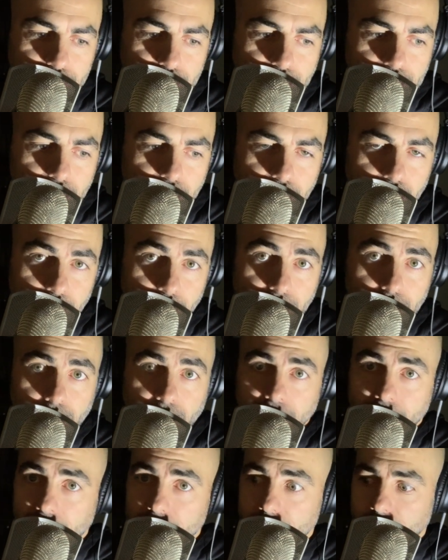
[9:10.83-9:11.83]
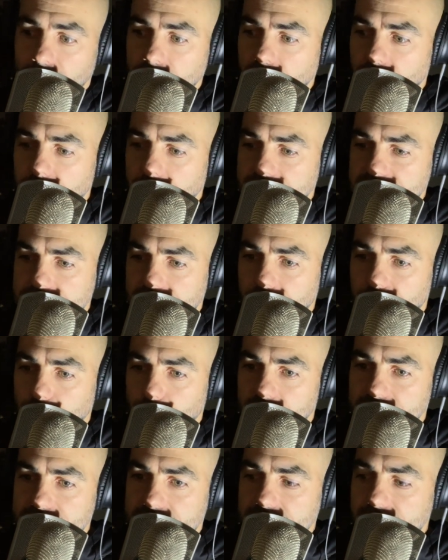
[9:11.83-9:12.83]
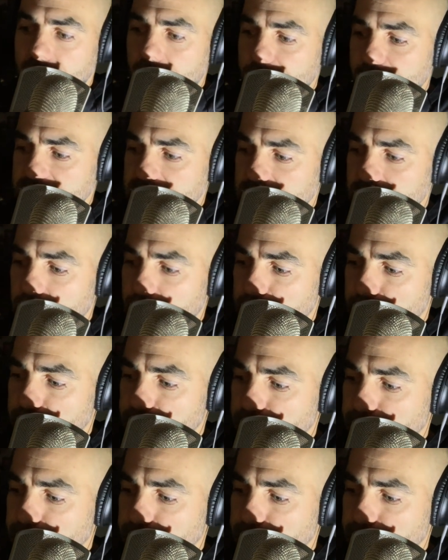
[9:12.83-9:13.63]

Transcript: I look in the mirror and I don't love myself. What is the opposite?